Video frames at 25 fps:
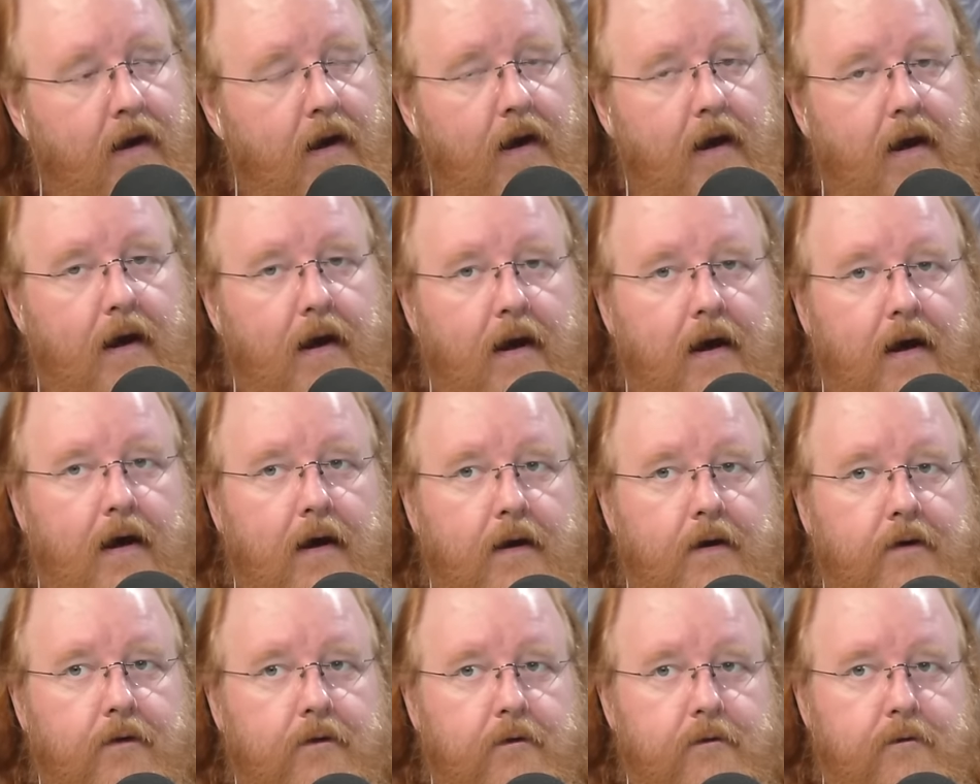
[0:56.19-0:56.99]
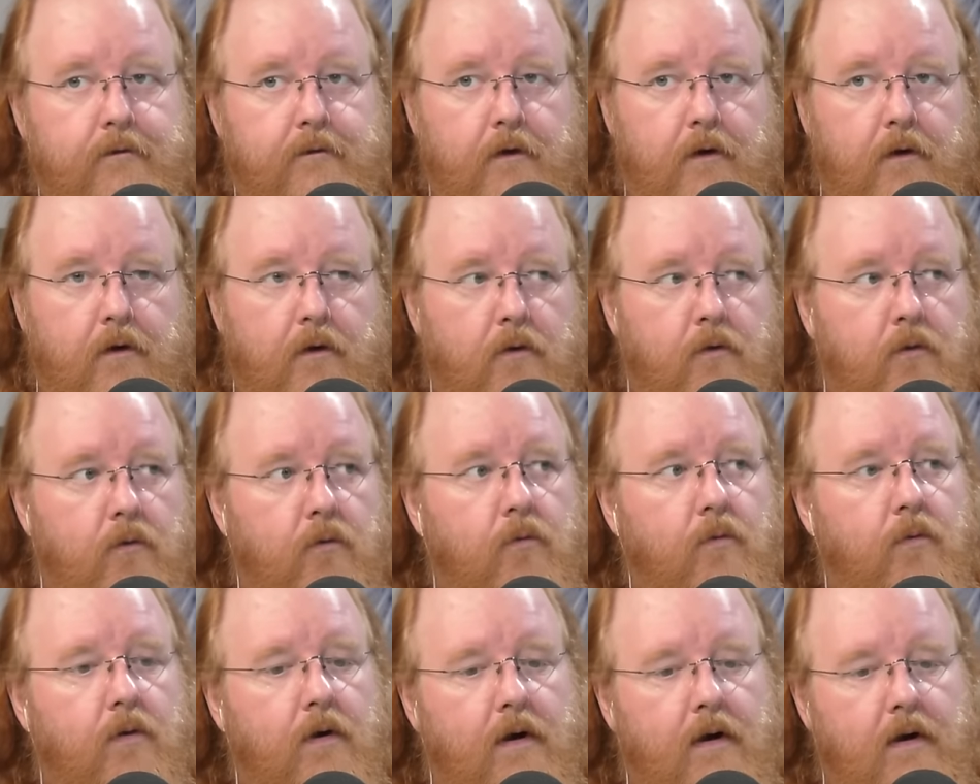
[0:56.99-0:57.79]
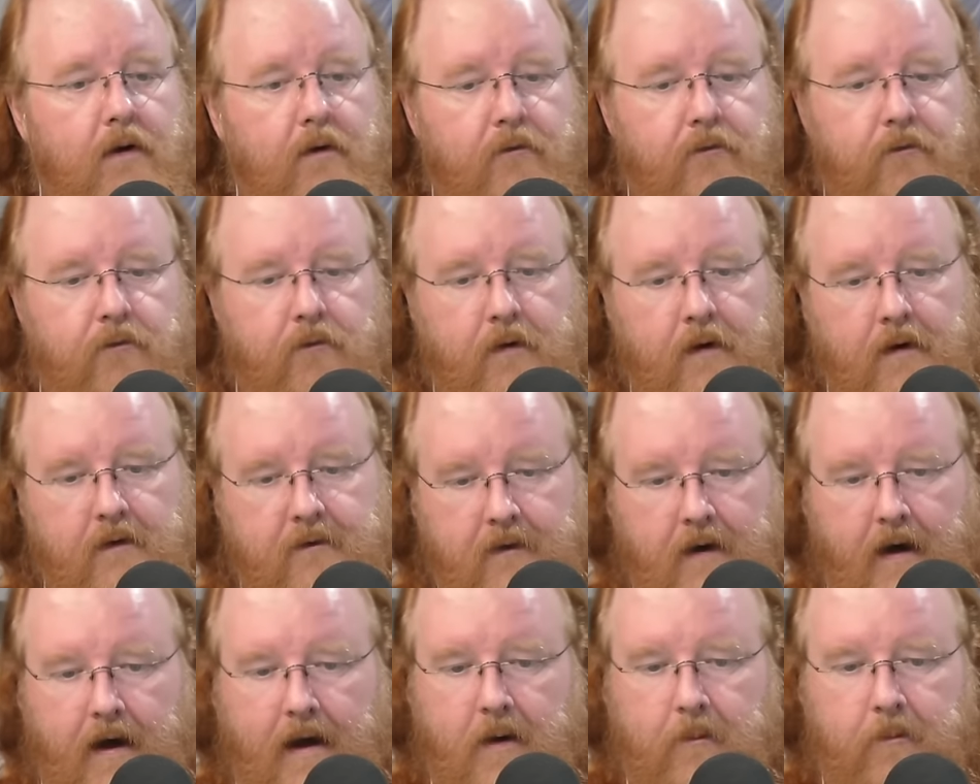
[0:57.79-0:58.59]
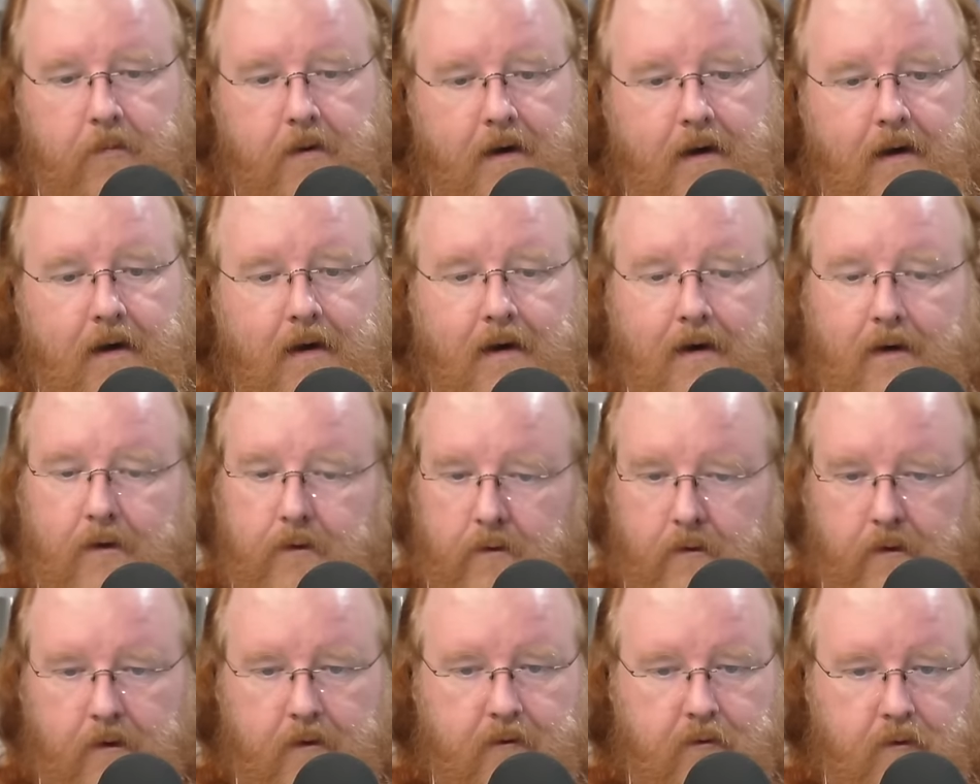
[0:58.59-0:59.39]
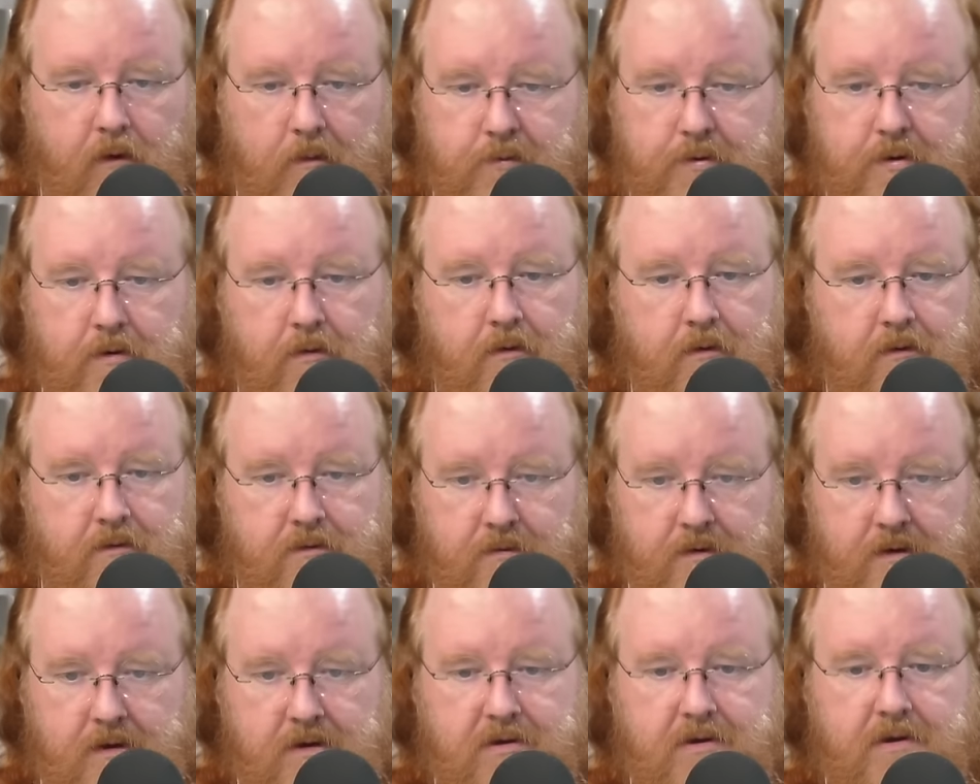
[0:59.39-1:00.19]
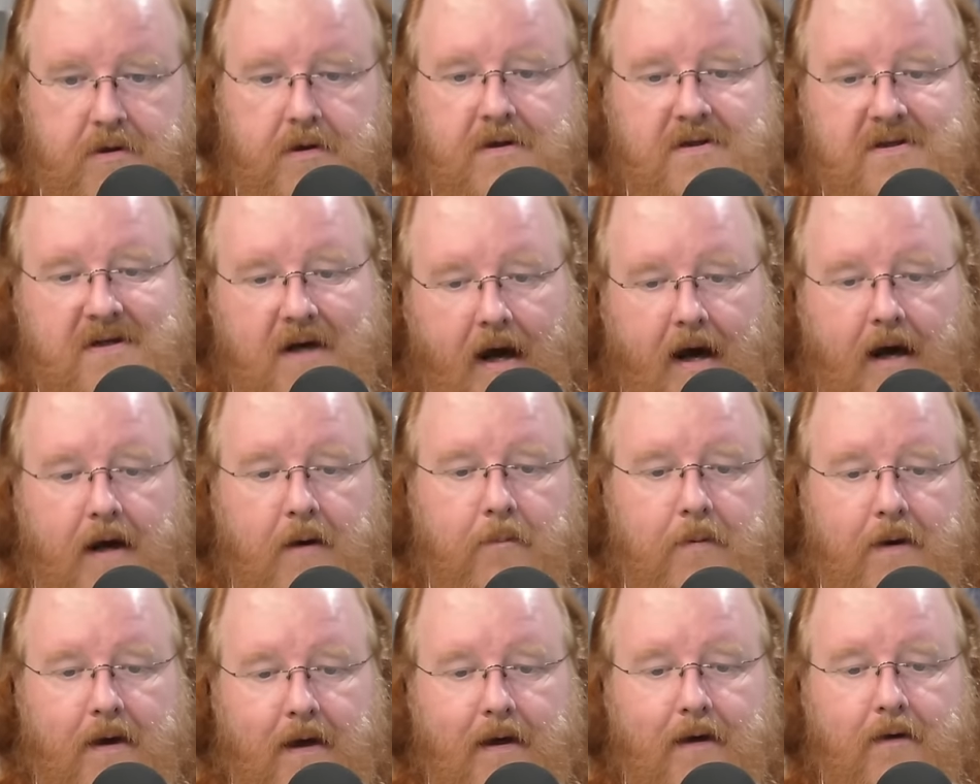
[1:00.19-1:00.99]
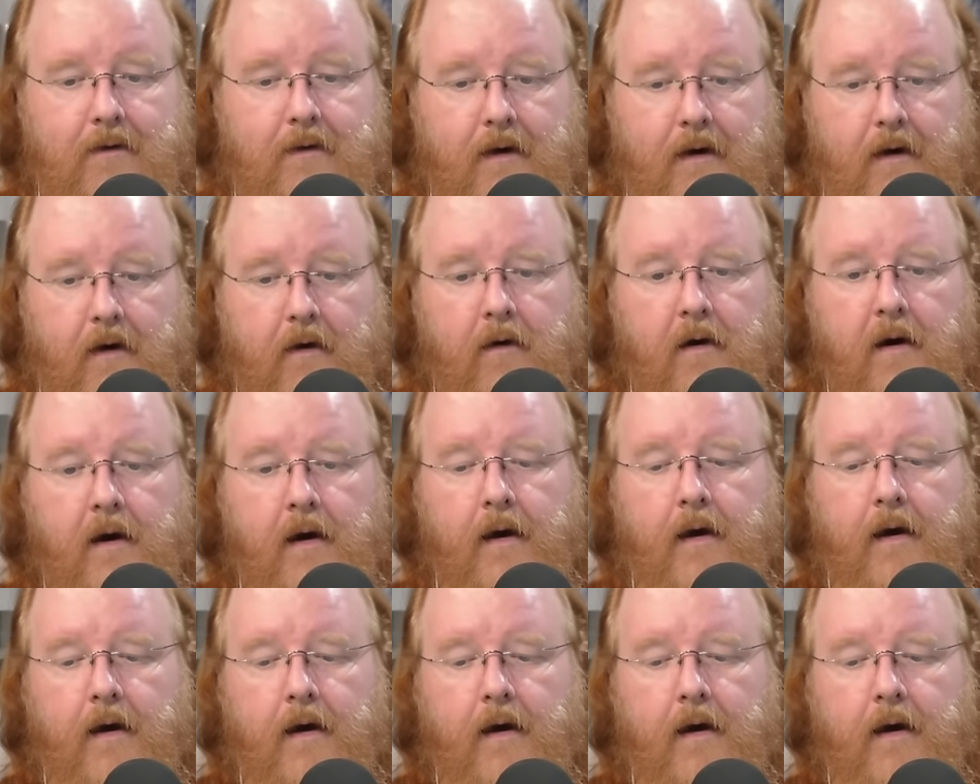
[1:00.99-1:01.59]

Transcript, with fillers: And so if it's got to be either in scripture or tradition, it's got to be in there.